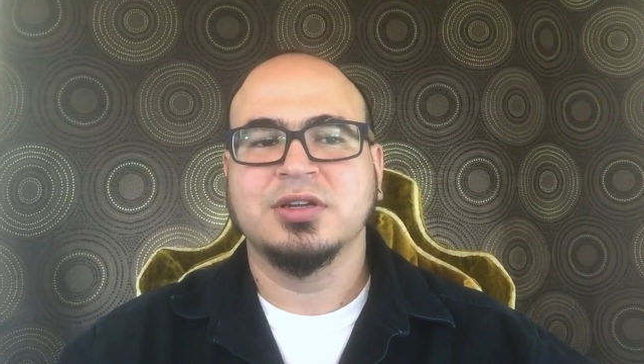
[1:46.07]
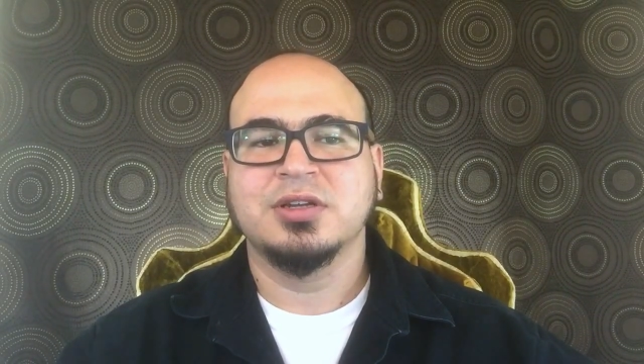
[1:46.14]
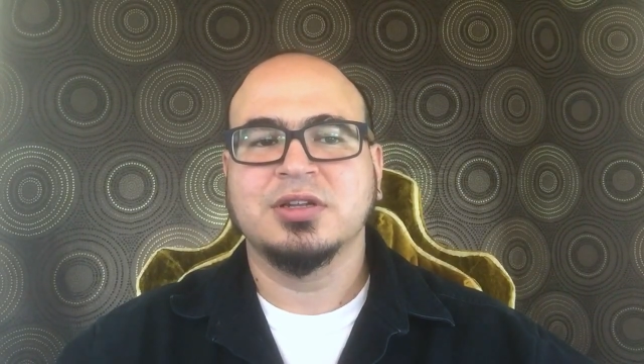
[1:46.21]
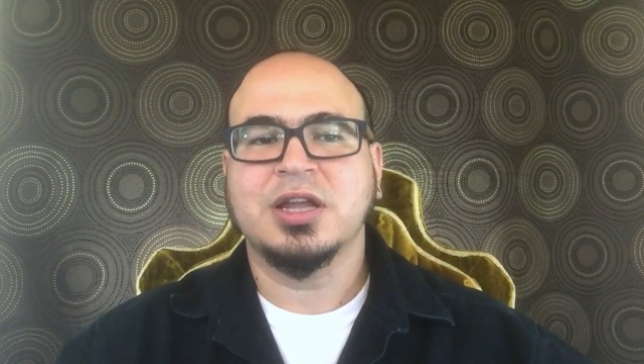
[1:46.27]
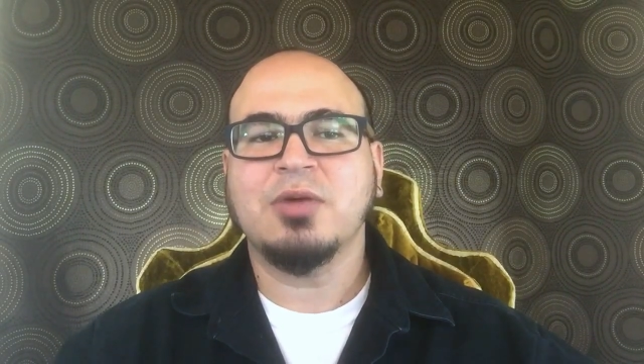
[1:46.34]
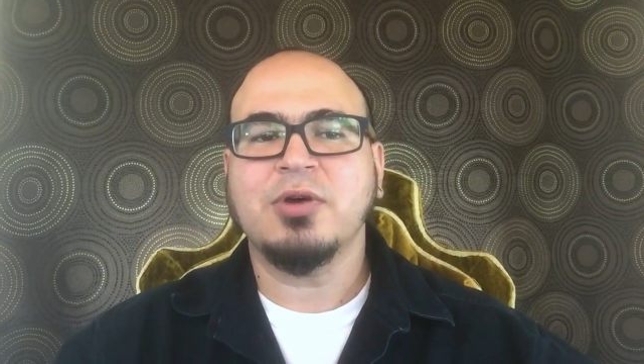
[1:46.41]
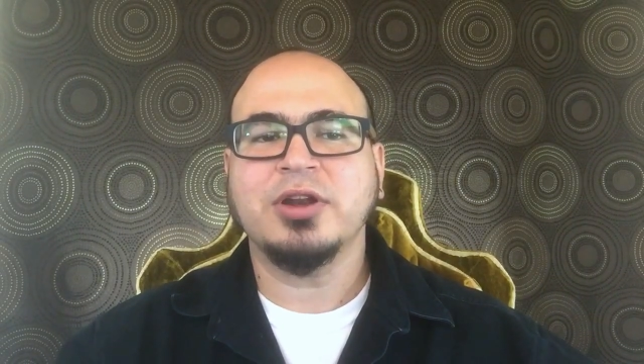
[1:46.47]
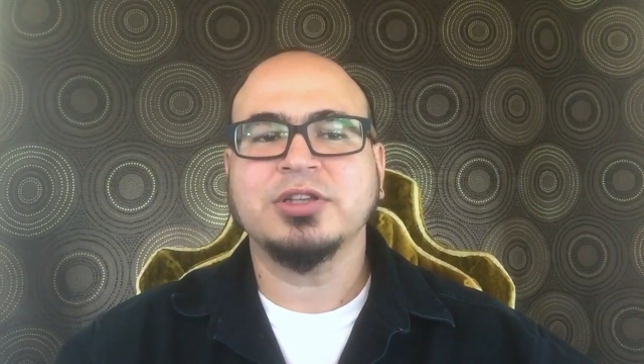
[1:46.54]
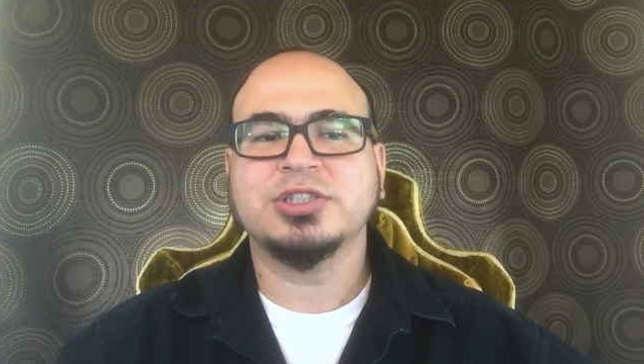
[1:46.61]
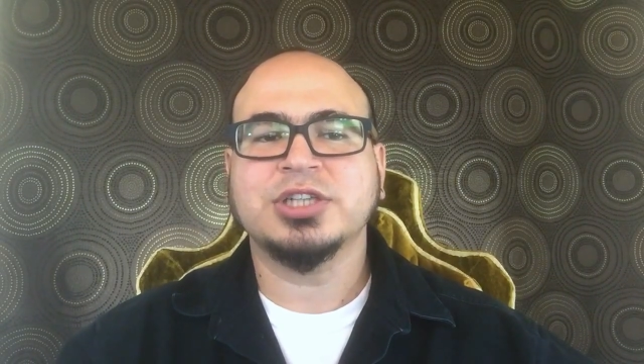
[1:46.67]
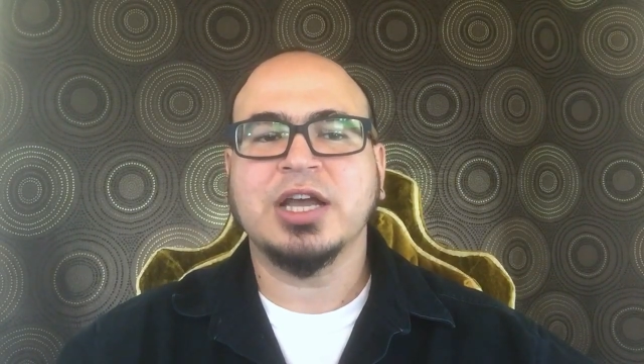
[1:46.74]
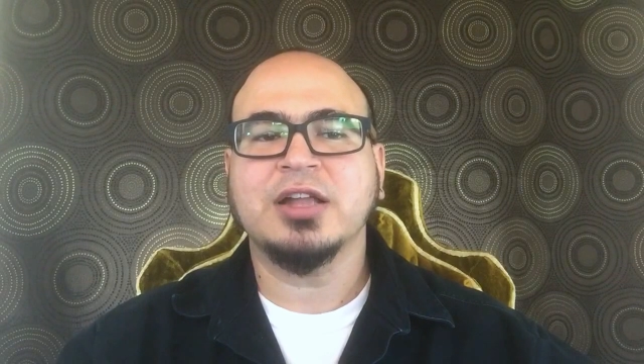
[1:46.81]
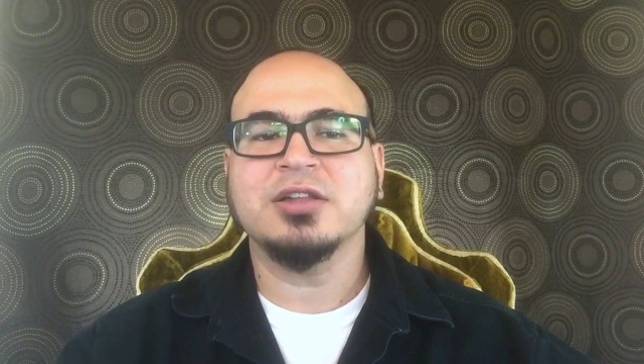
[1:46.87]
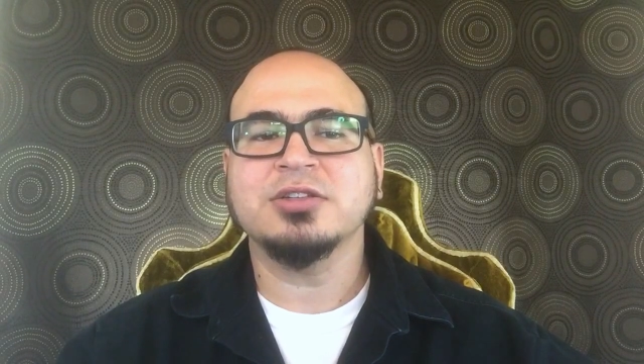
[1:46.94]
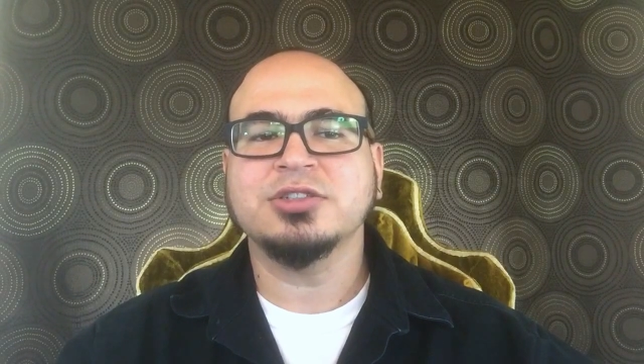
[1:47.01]
Now I want to
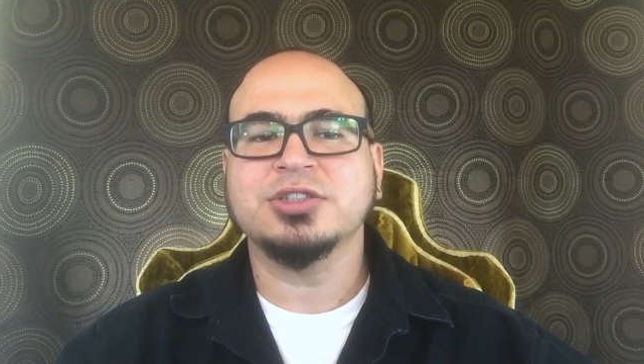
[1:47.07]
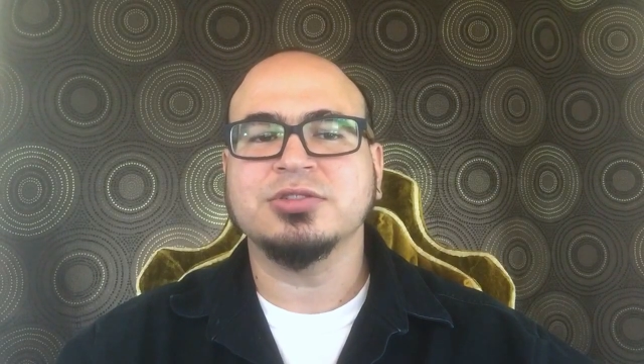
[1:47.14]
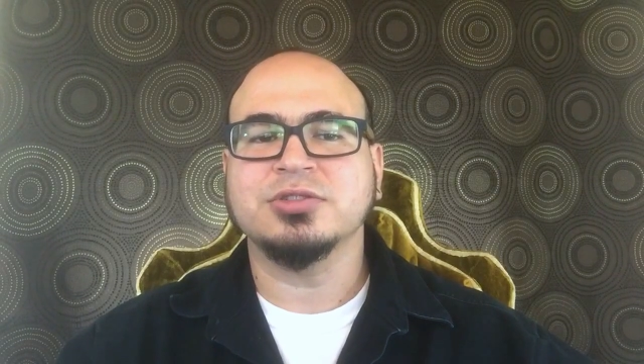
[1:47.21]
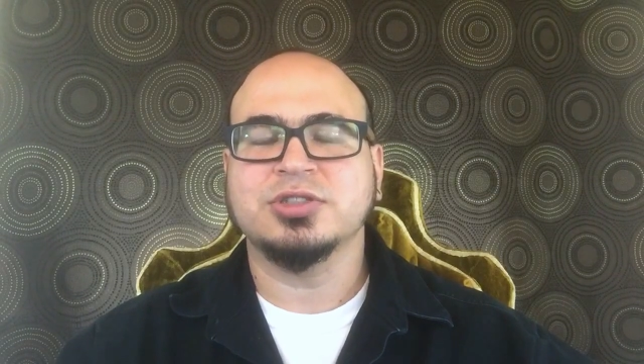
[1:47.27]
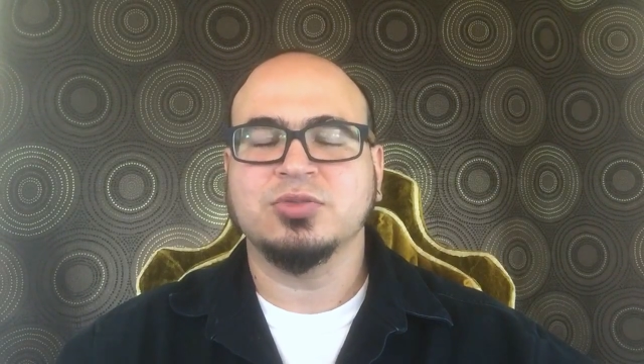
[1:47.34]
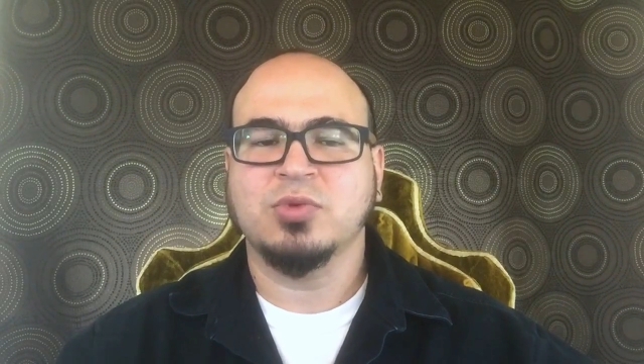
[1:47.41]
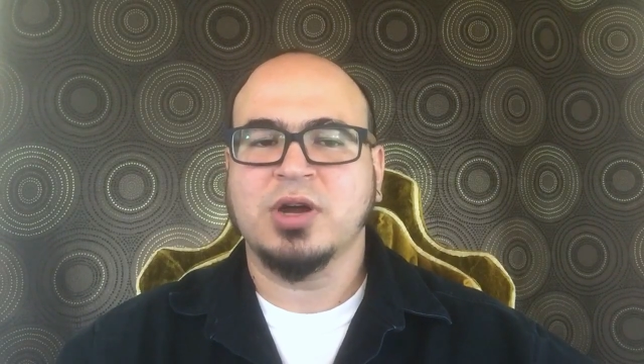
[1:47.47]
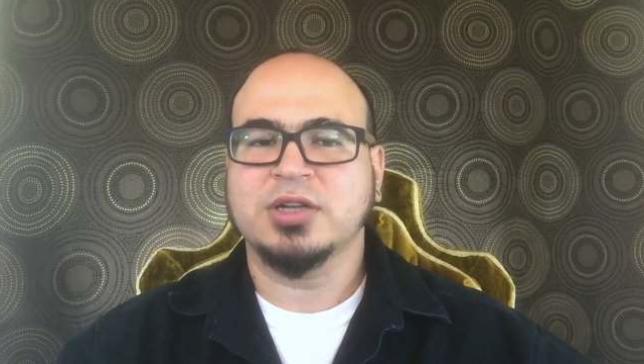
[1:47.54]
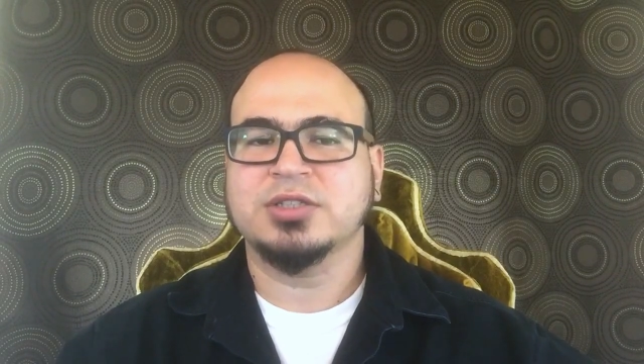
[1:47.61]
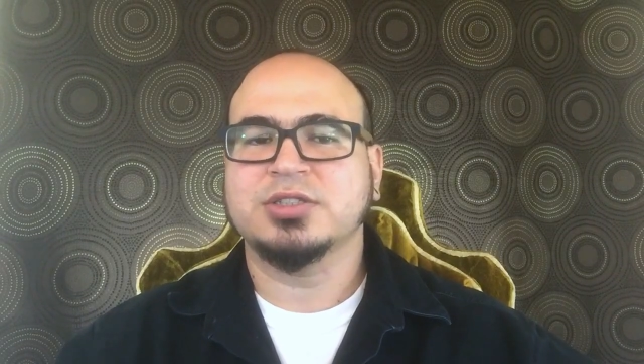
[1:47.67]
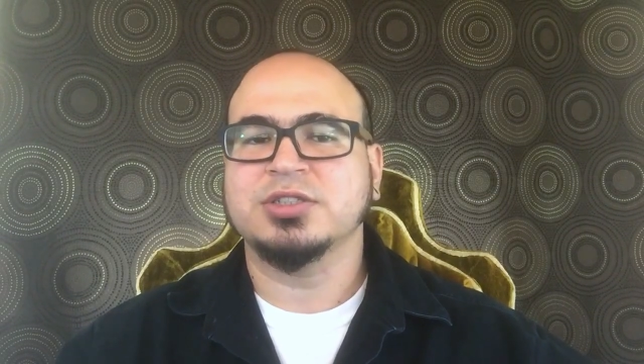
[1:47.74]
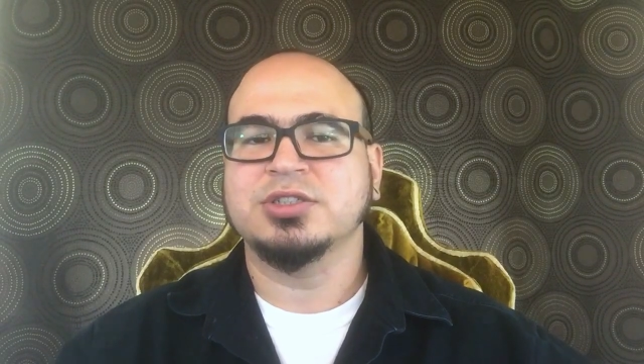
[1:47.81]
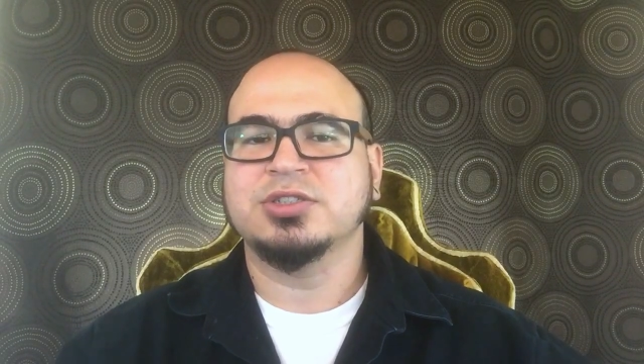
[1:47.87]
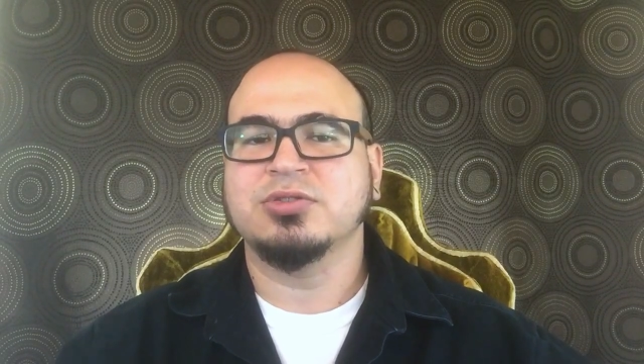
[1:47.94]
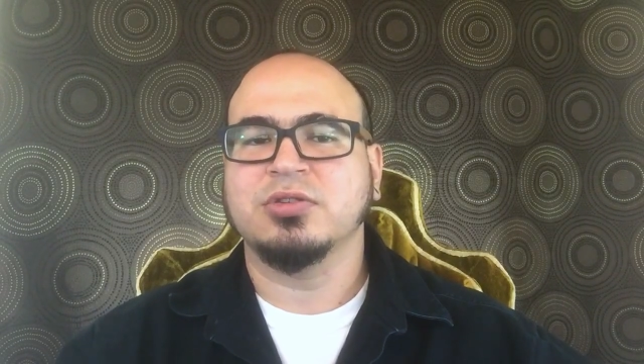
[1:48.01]
challenge you as you watch
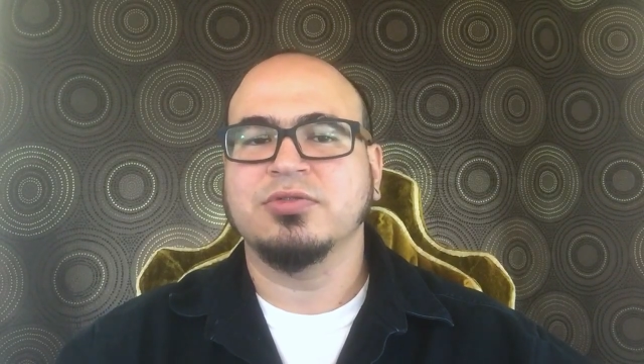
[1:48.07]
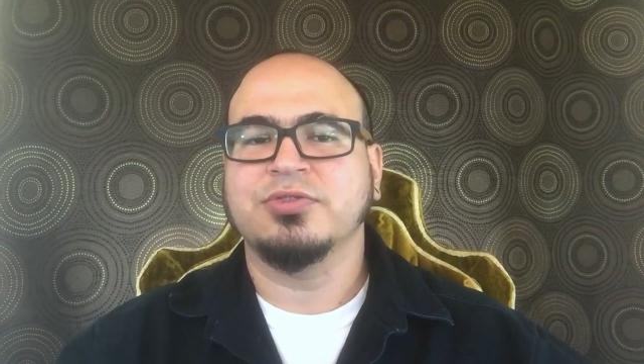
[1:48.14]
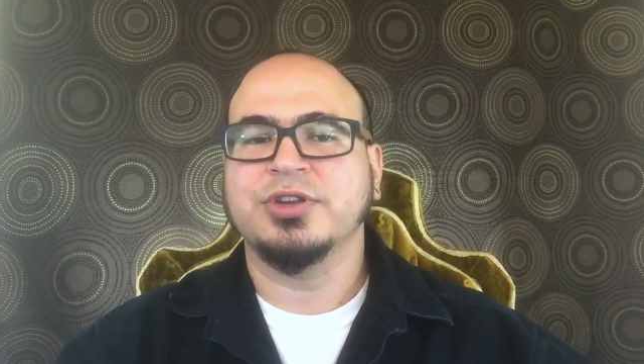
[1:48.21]
these short